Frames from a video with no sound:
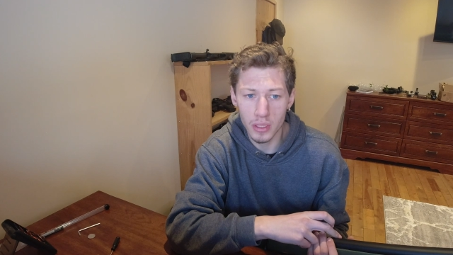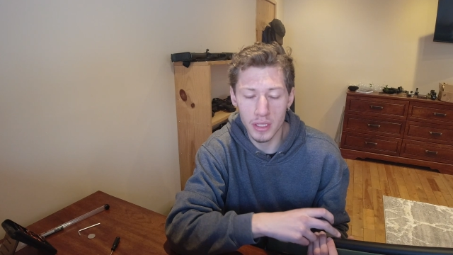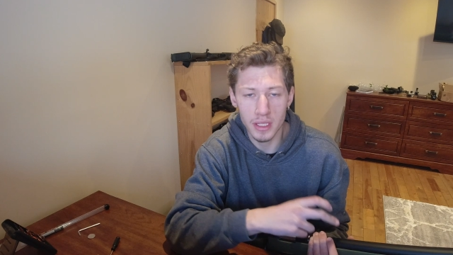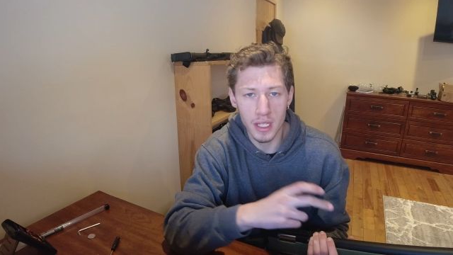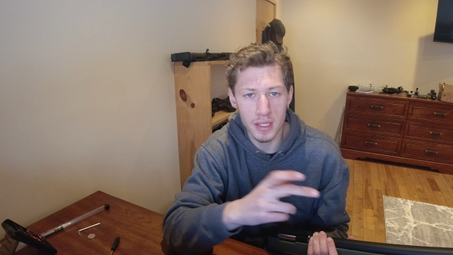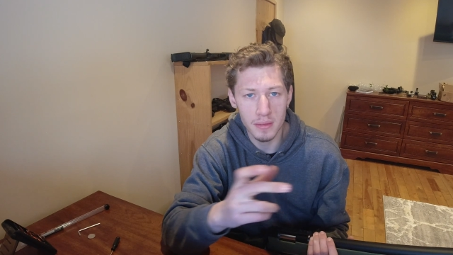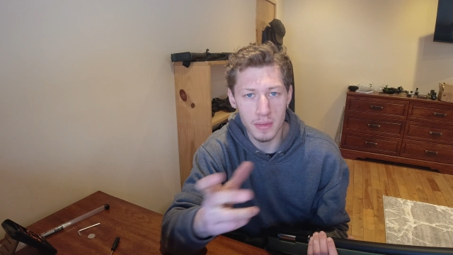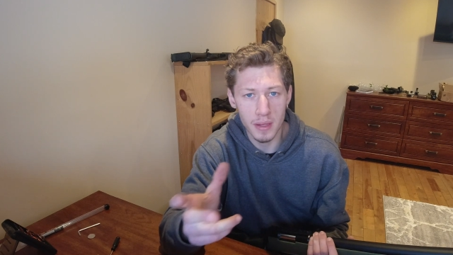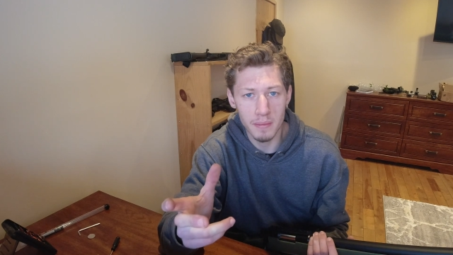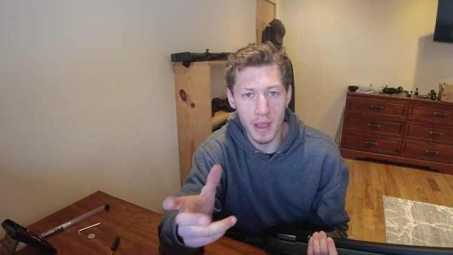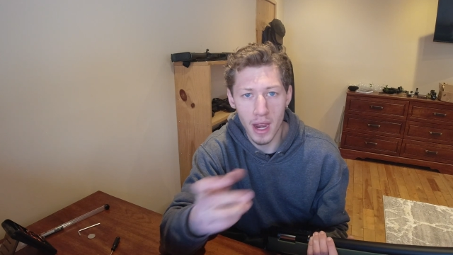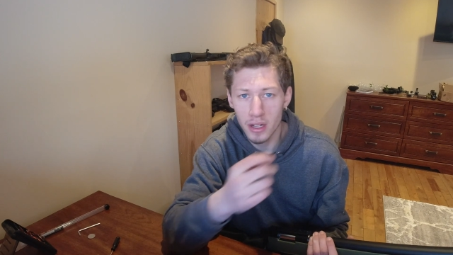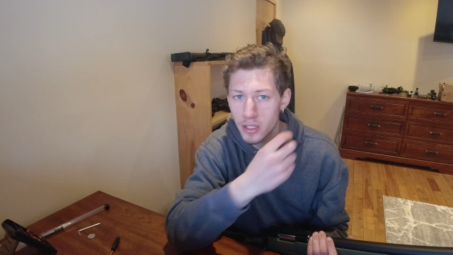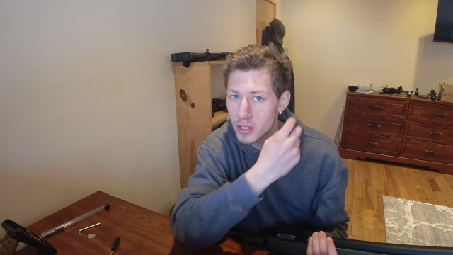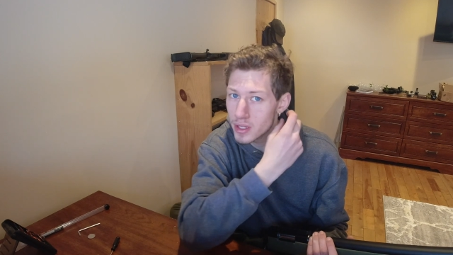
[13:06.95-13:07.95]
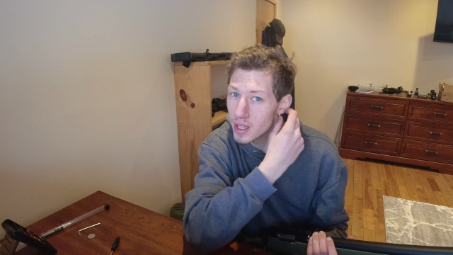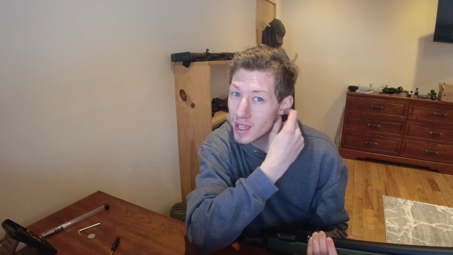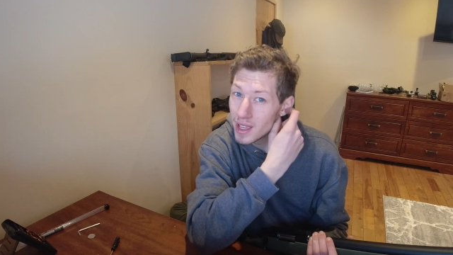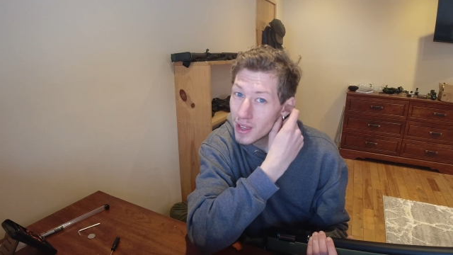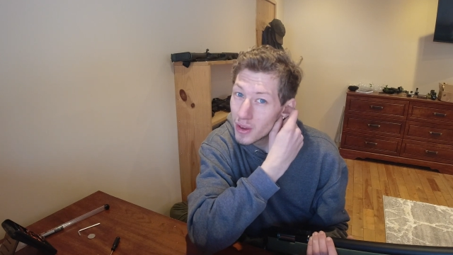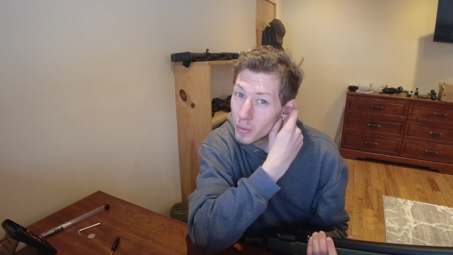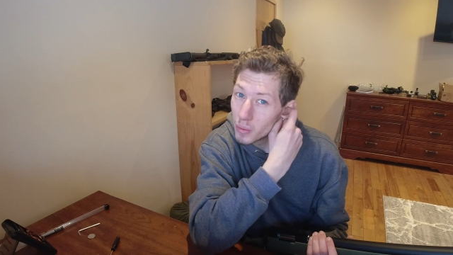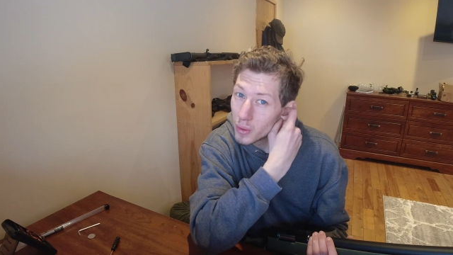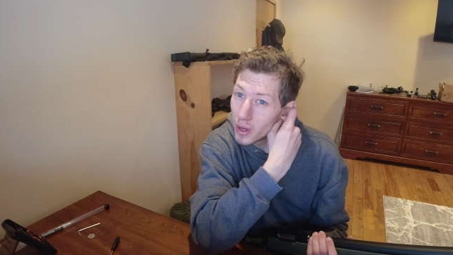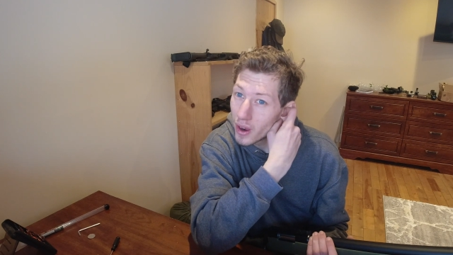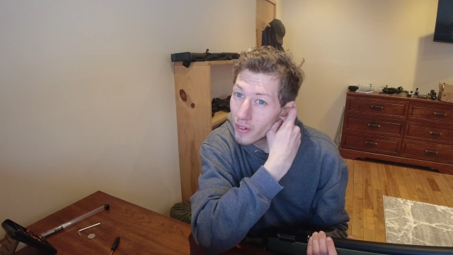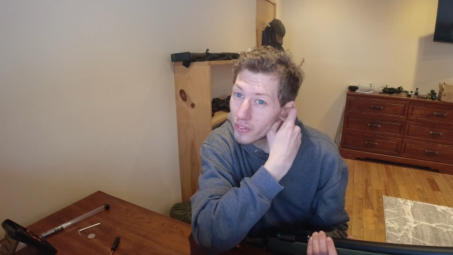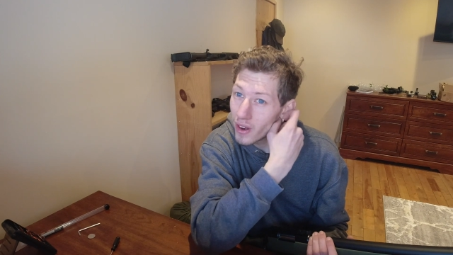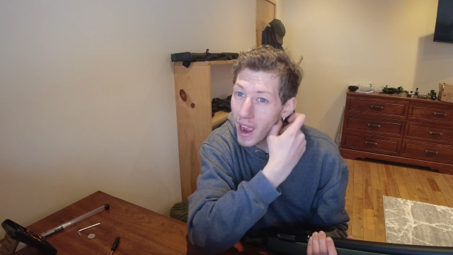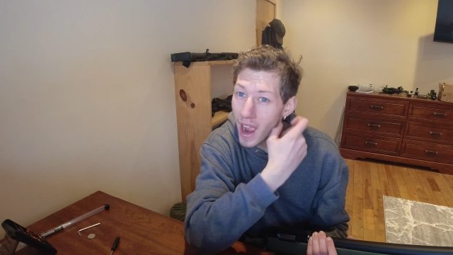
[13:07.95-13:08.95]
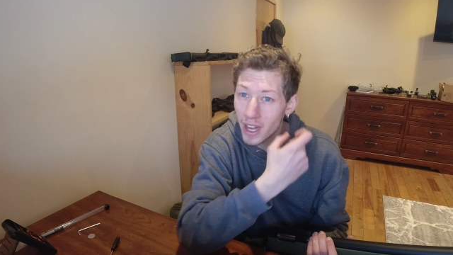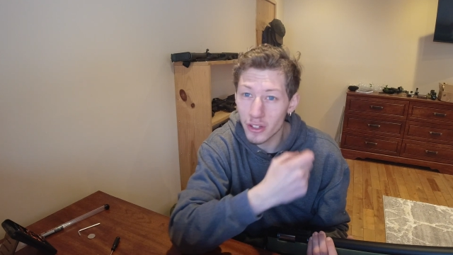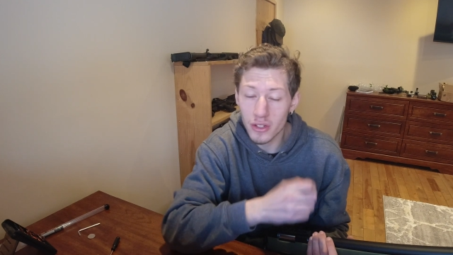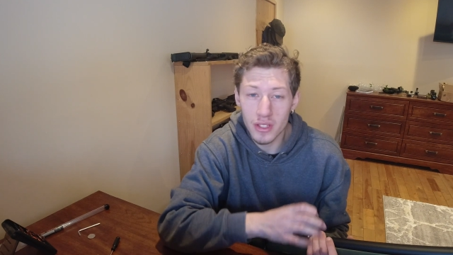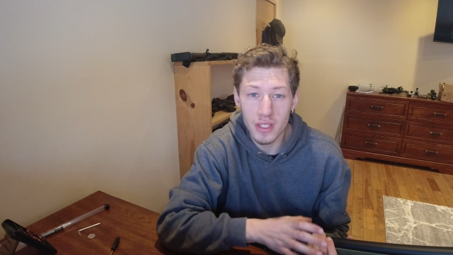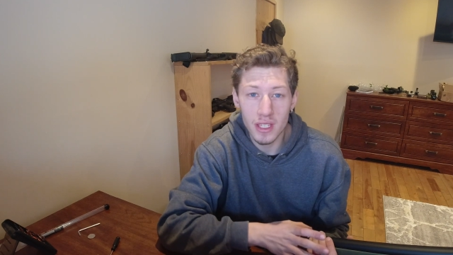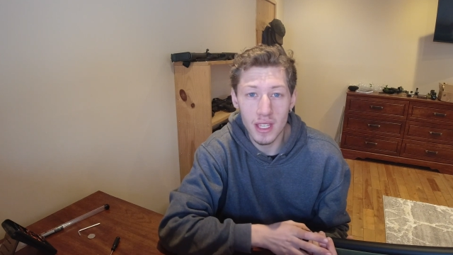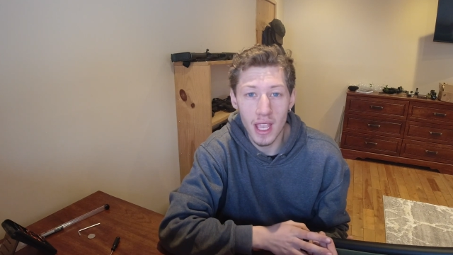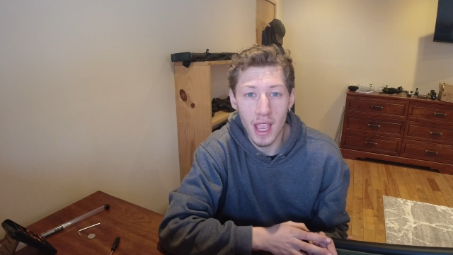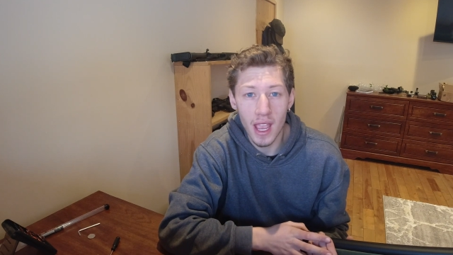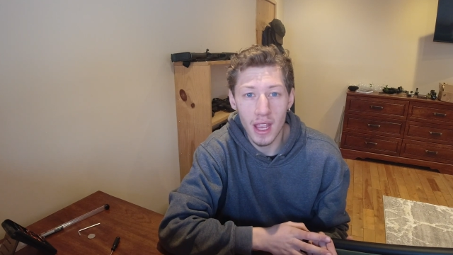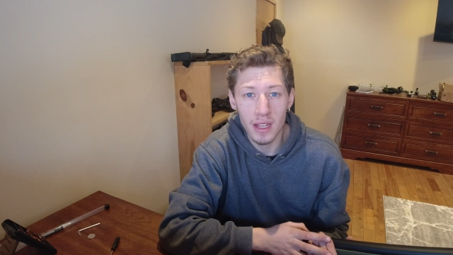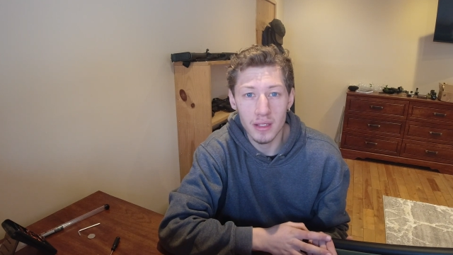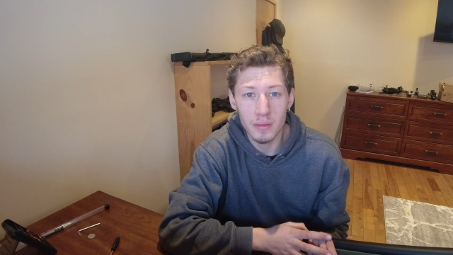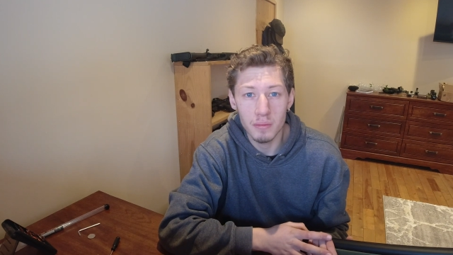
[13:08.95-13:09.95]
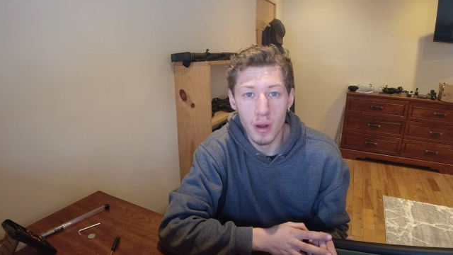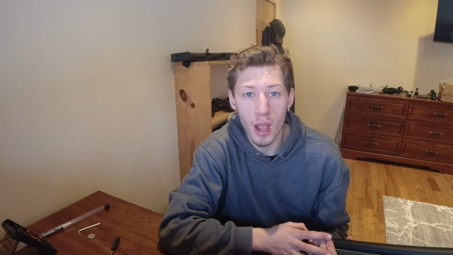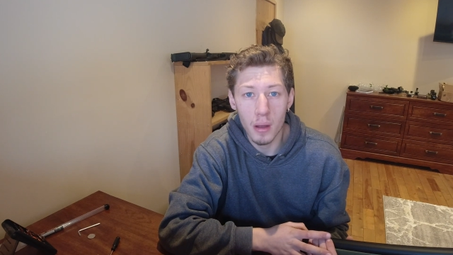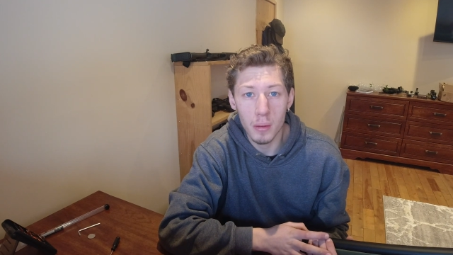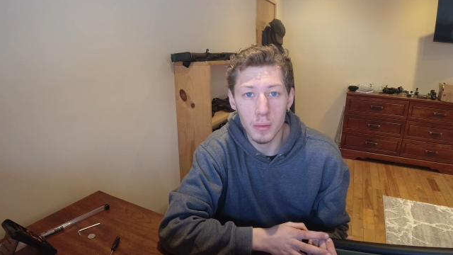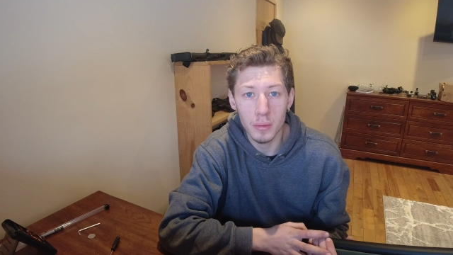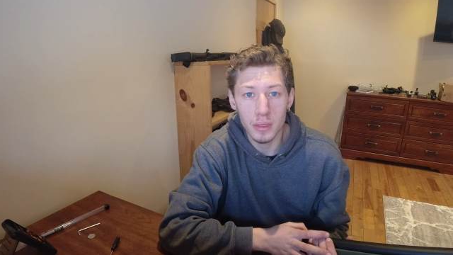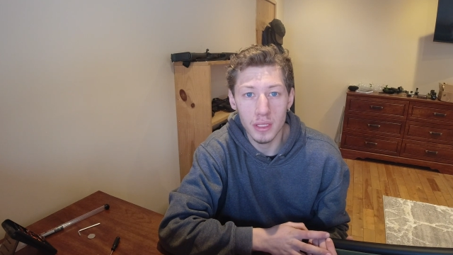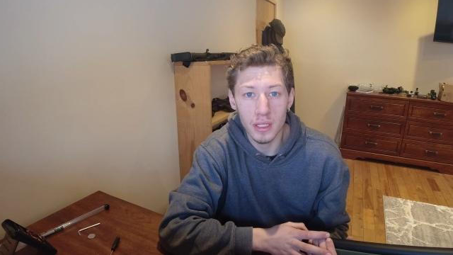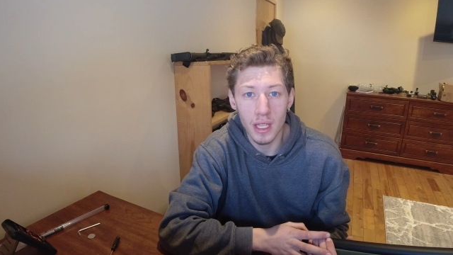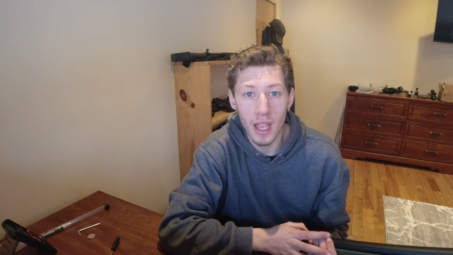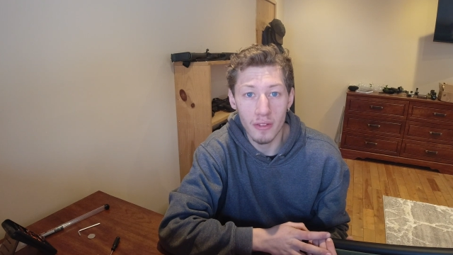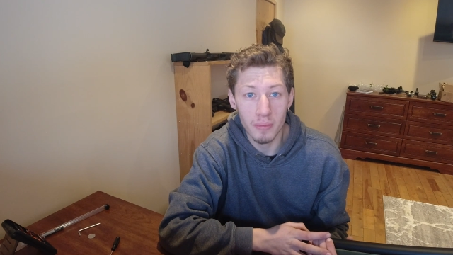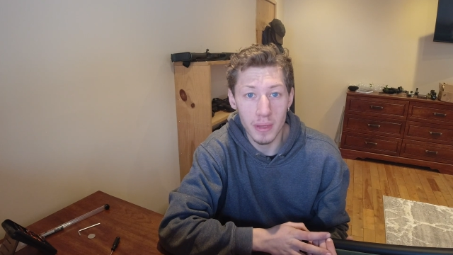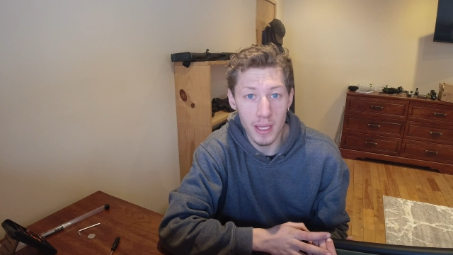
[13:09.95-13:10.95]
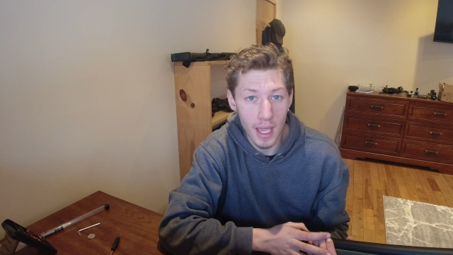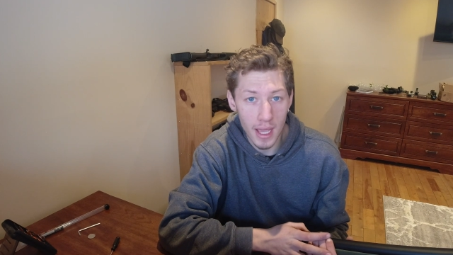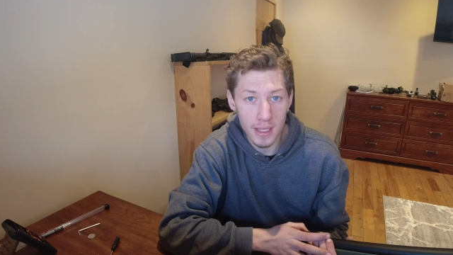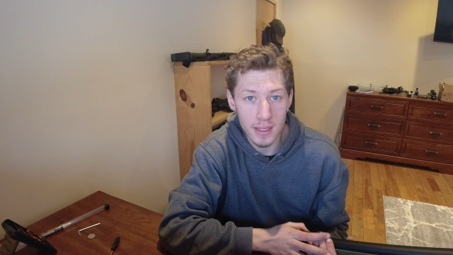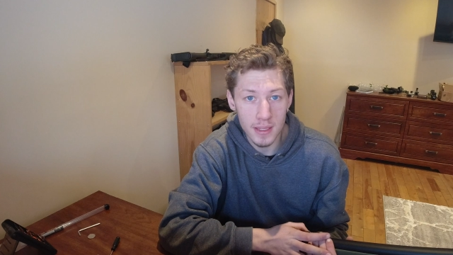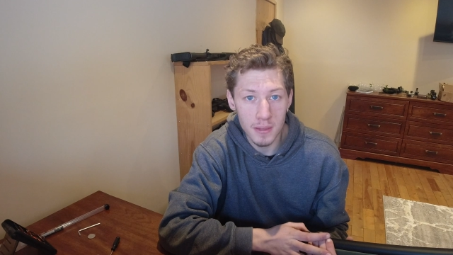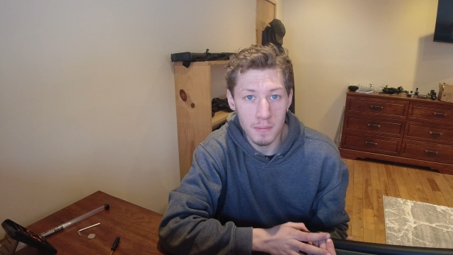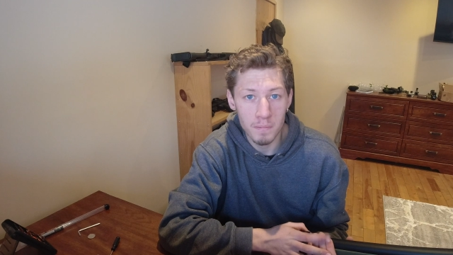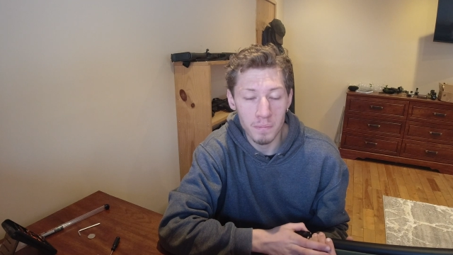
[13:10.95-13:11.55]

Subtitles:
It matters for accuracy and probably FPS.